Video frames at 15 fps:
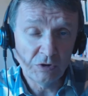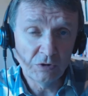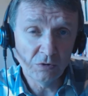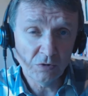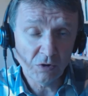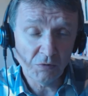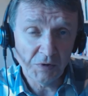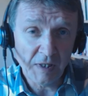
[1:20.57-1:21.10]

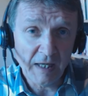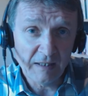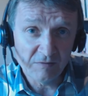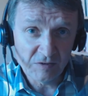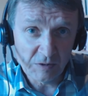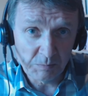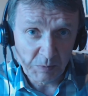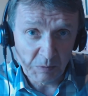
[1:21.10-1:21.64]
you're going to
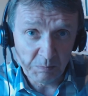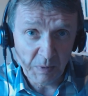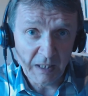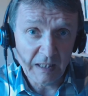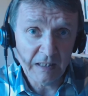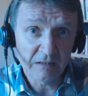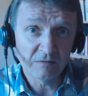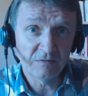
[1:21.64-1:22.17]
have to
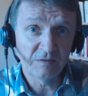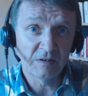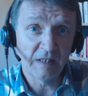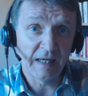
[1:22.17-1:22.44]
prepare for